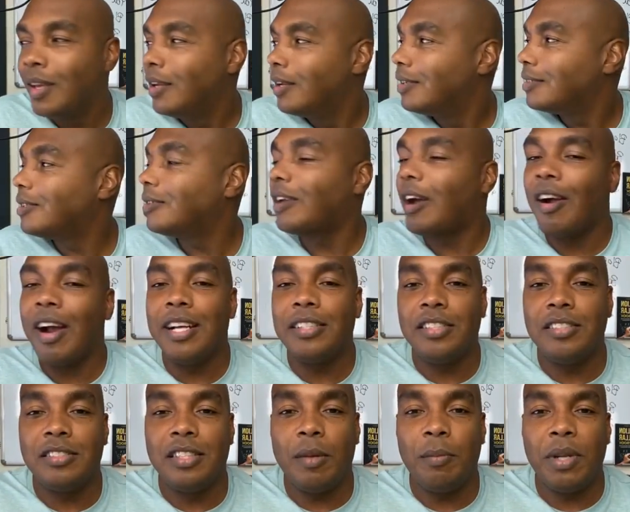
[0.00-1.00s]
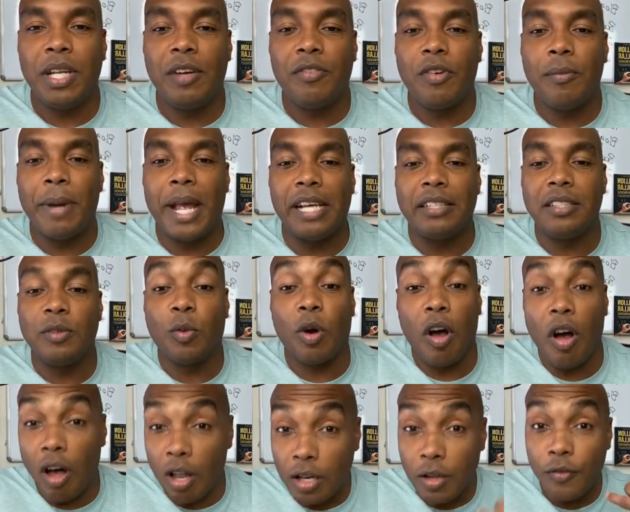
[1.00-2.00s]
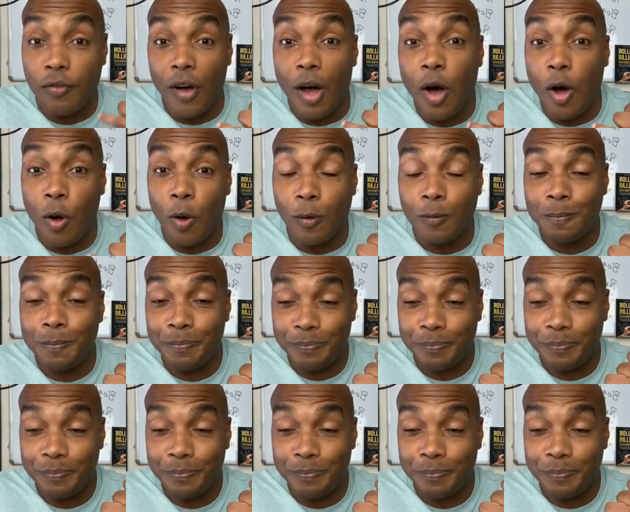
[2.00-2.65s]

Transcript: So all right, she sent me the information. We're on the phone,